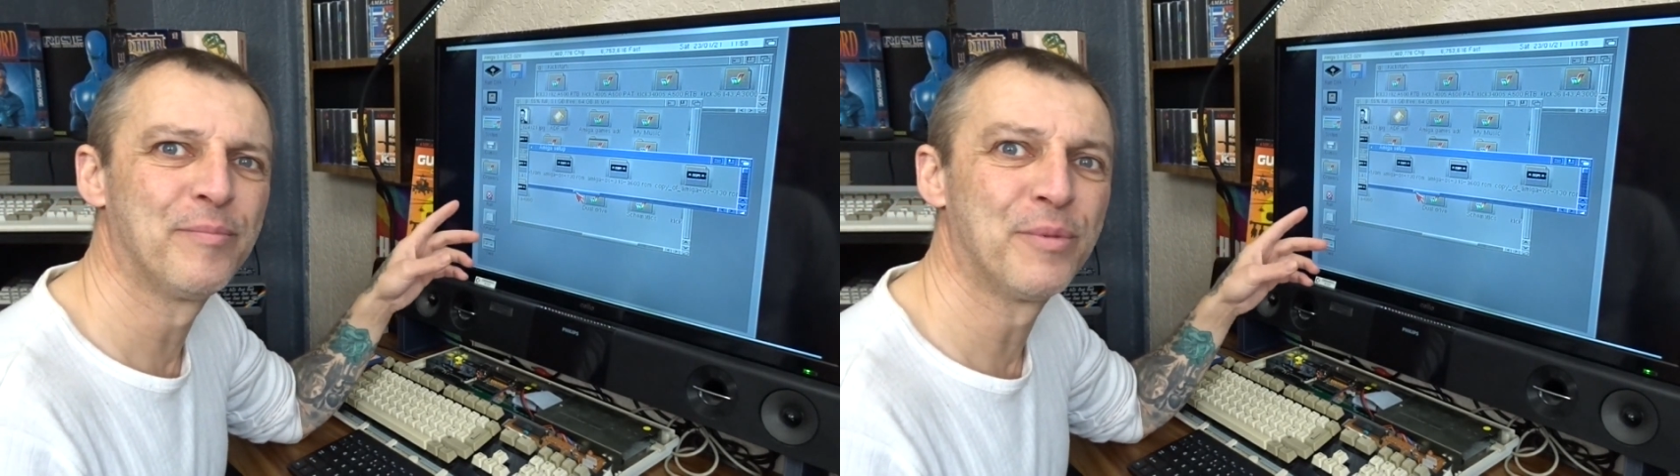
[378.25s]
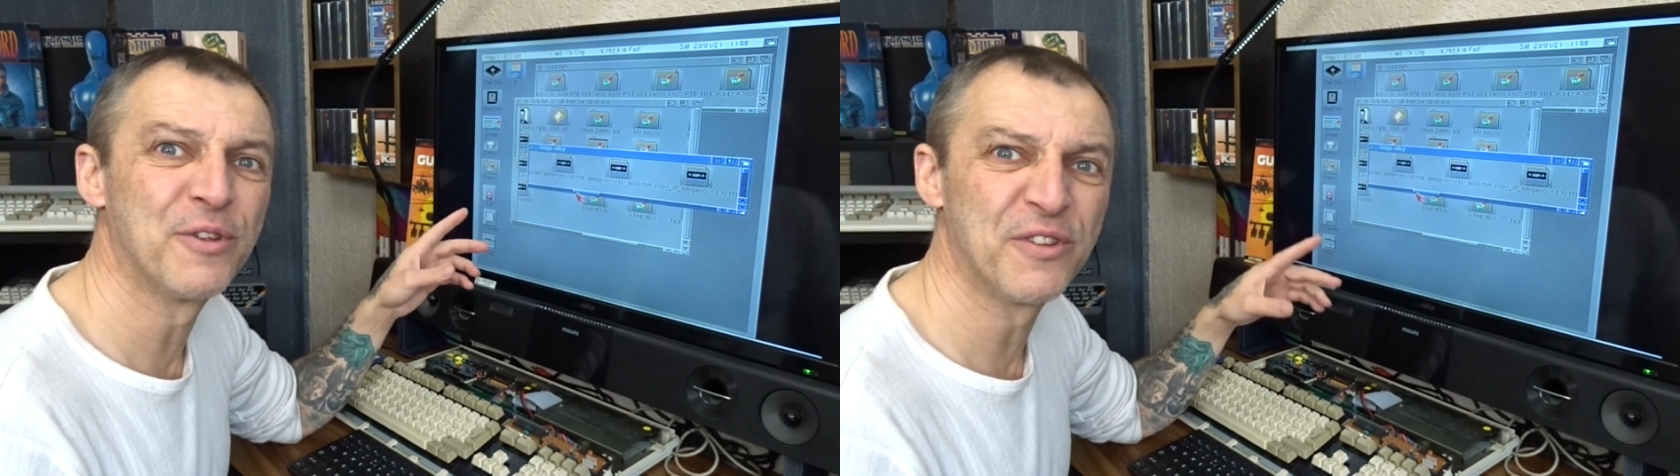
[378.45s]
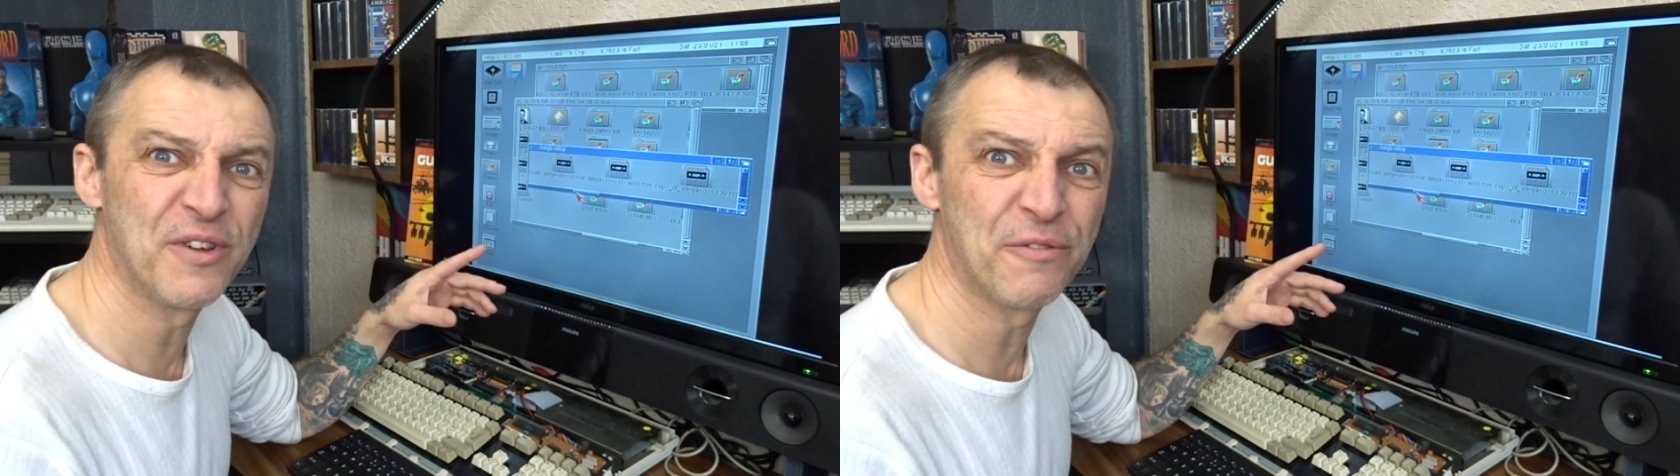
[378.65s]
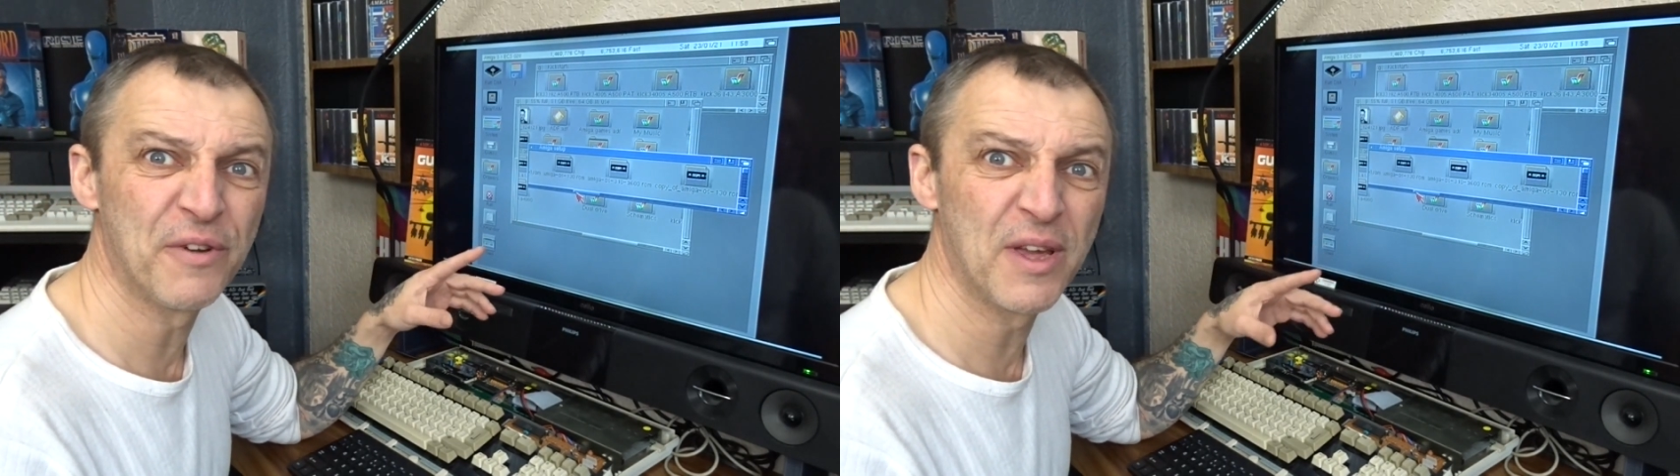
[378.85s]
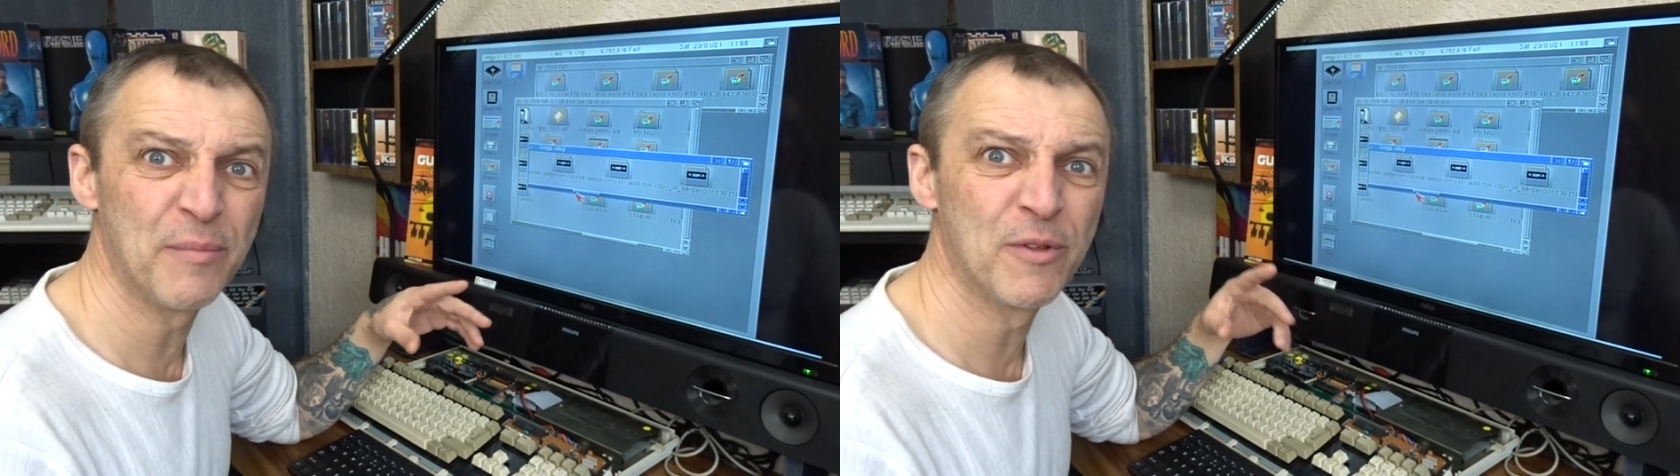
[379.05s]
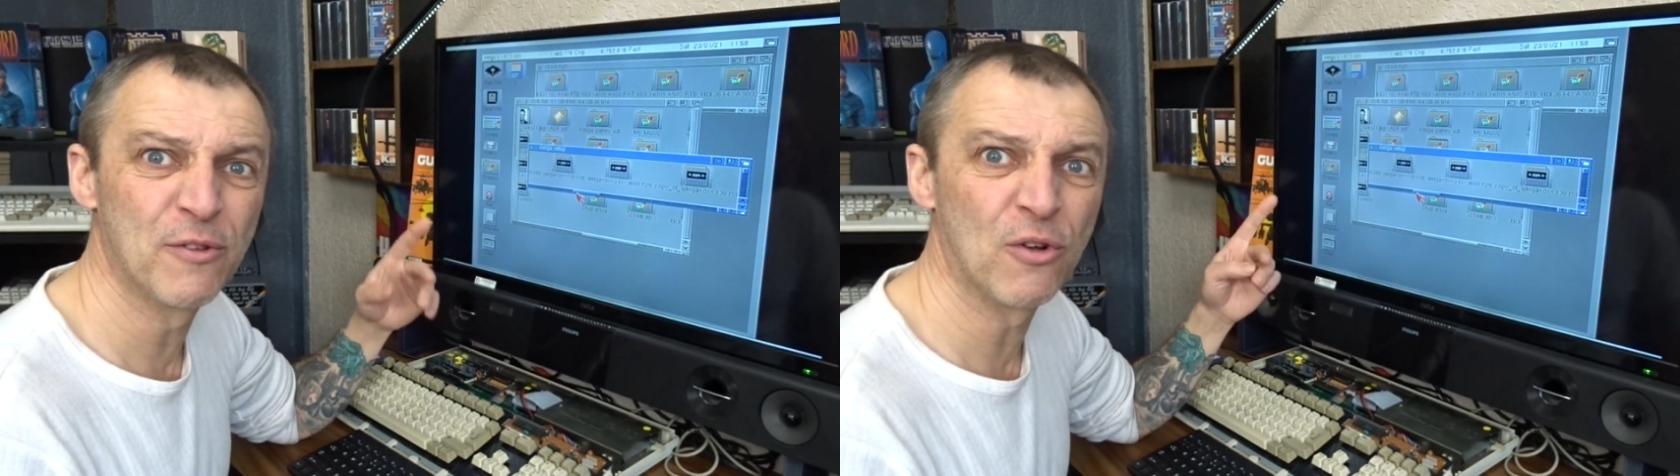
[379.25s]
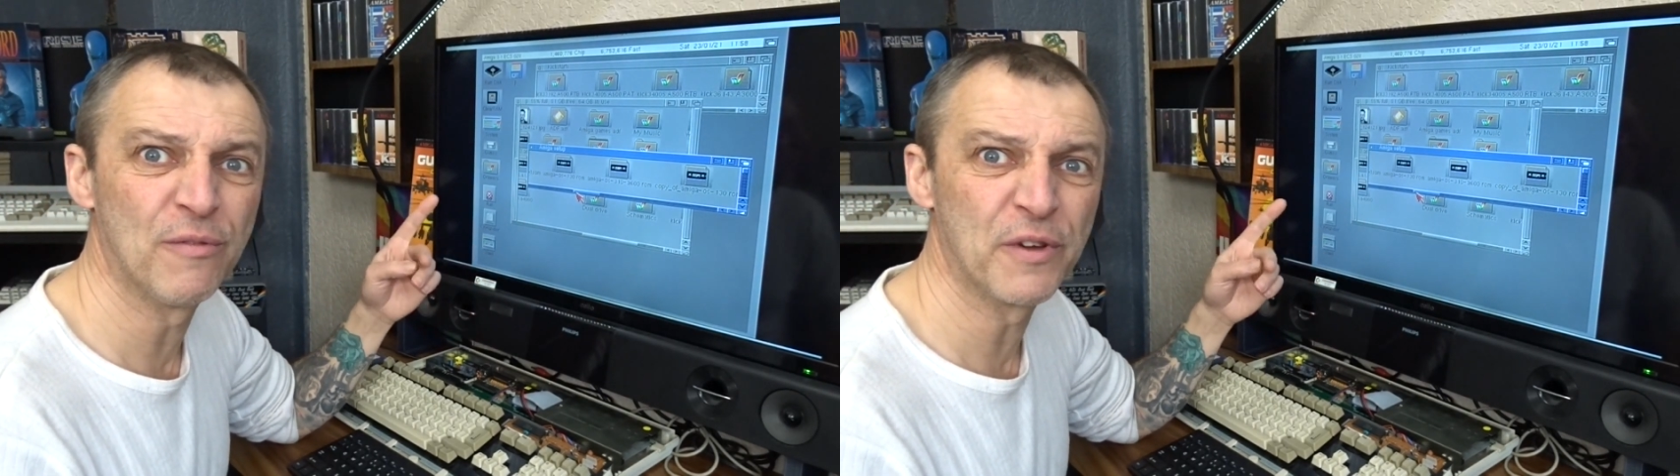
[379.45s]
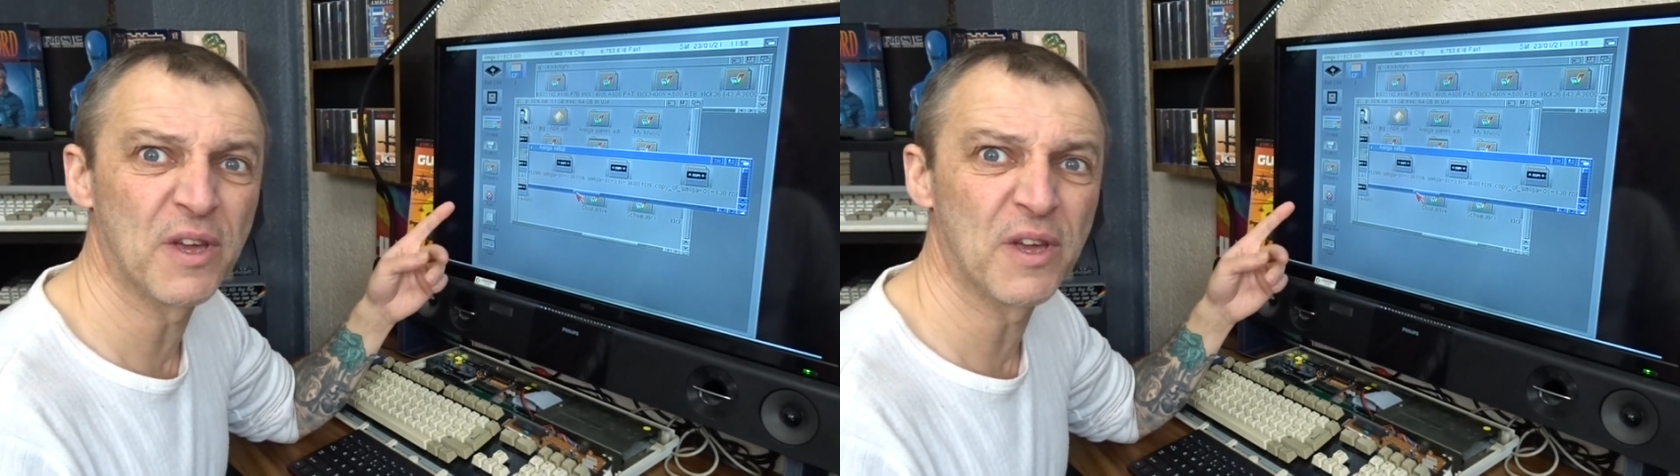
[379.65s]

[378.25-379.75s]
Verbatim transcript: but it's a different name. It's looking for